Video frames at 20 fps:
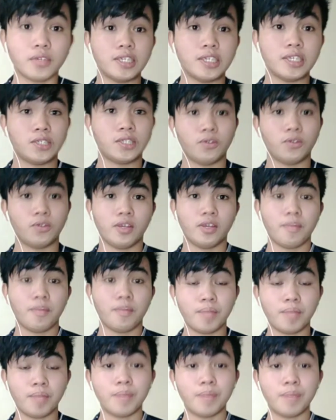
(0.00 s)
history,
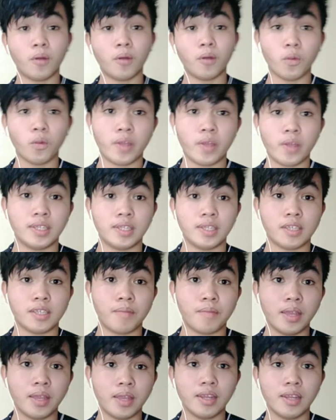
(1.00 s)
people with
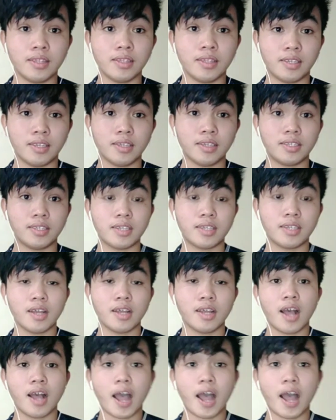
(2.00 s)
disabilities
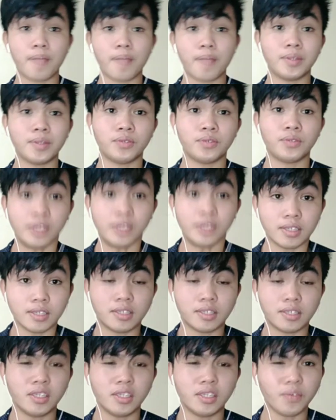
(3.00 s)
have been
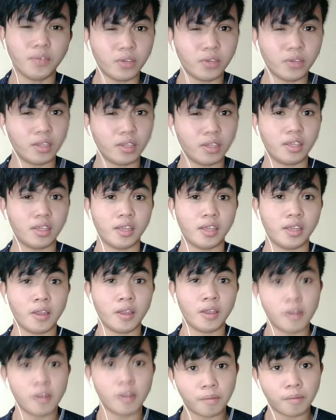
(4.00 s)
treated differently
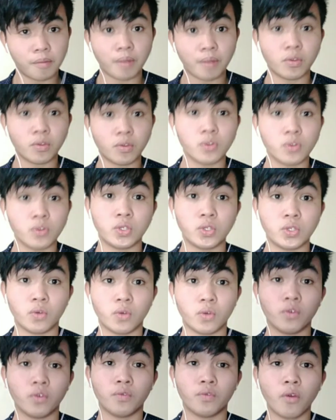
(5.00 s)
from those who
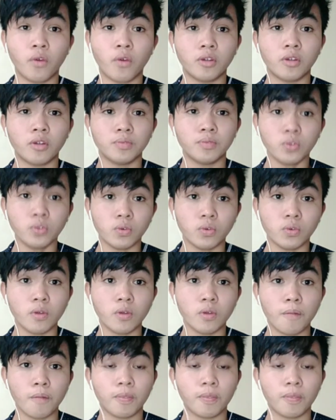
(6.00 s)
conform to
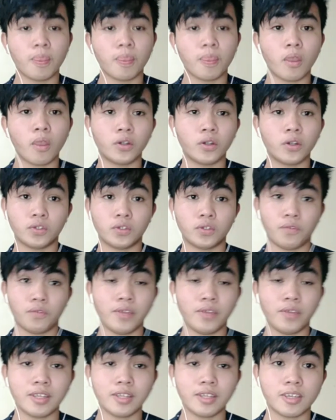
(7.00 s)
or to
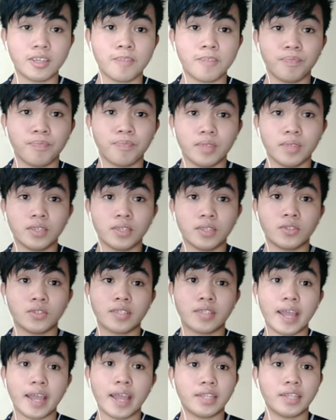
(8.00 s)
fit
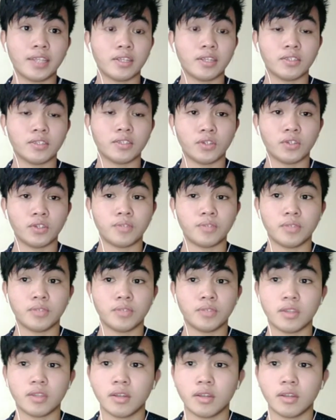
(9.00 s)
societal norms.